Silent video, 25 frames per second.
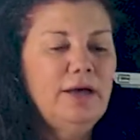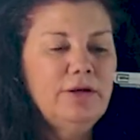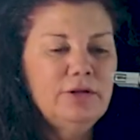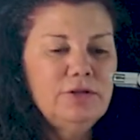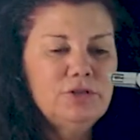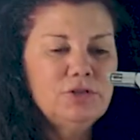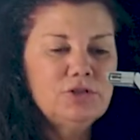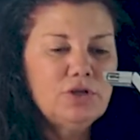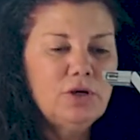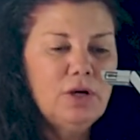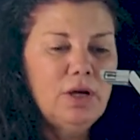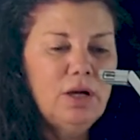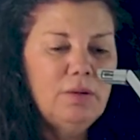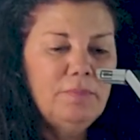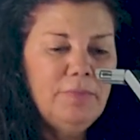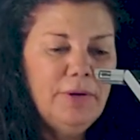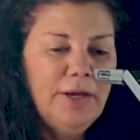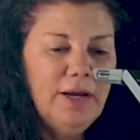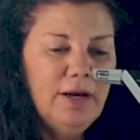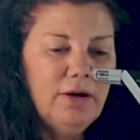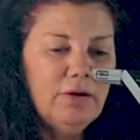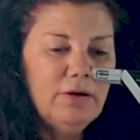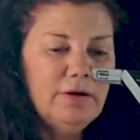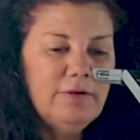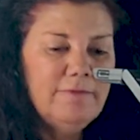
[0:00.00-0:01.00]
to draw a
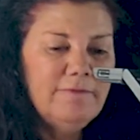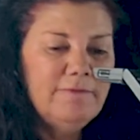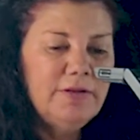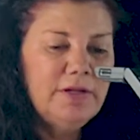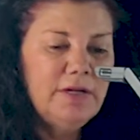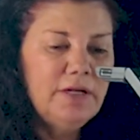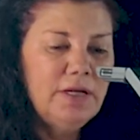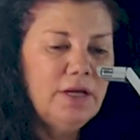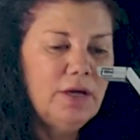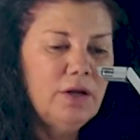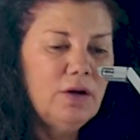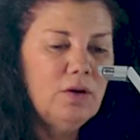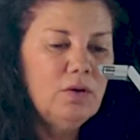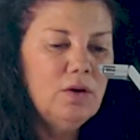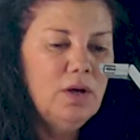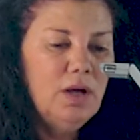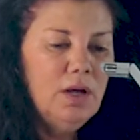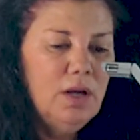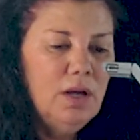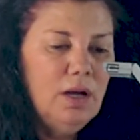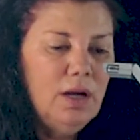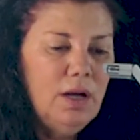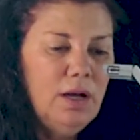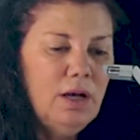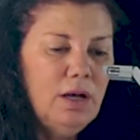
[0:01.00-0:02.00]
parrot video,
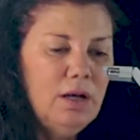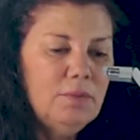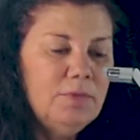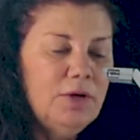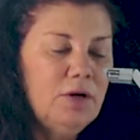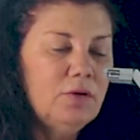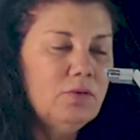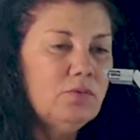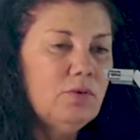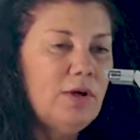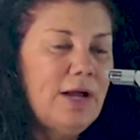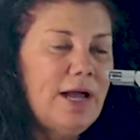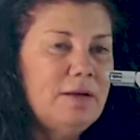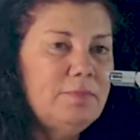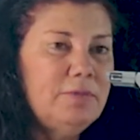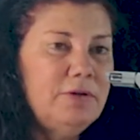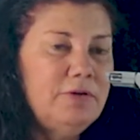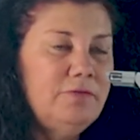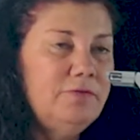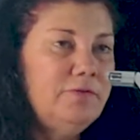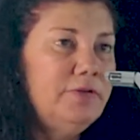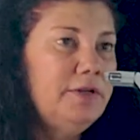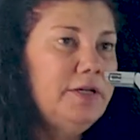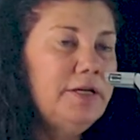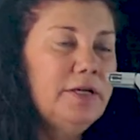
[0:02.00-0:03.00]
a
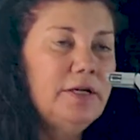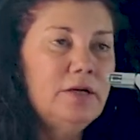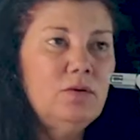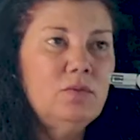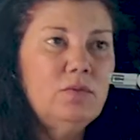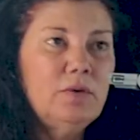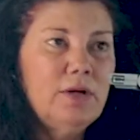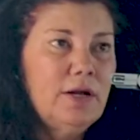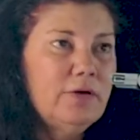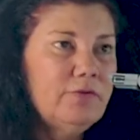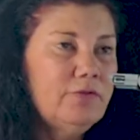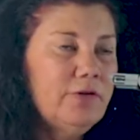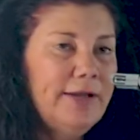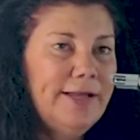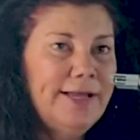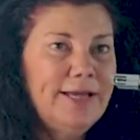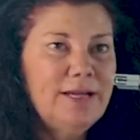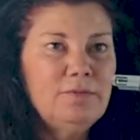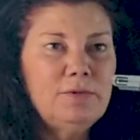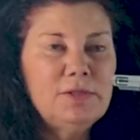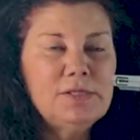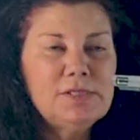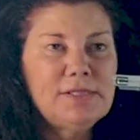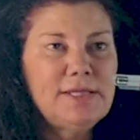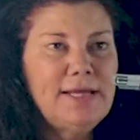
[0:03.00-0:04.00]
rabbit video, whatever
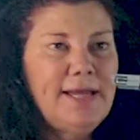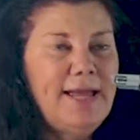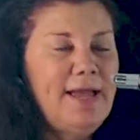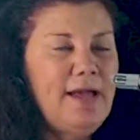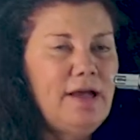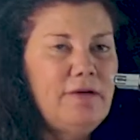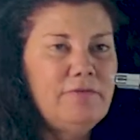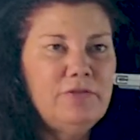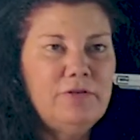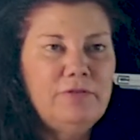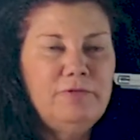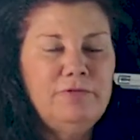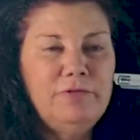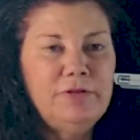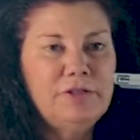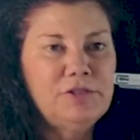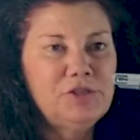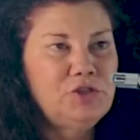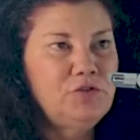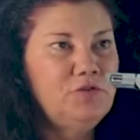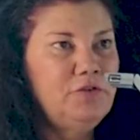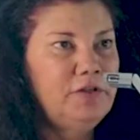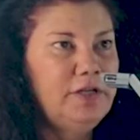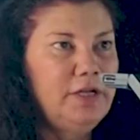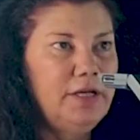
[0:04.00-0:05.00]
animals they have, the
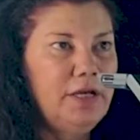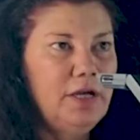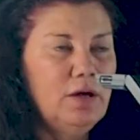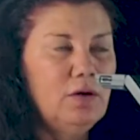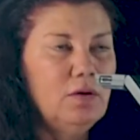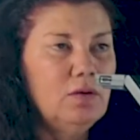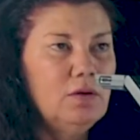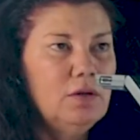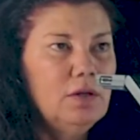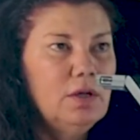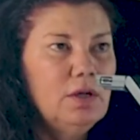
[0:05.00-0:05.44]
fish video.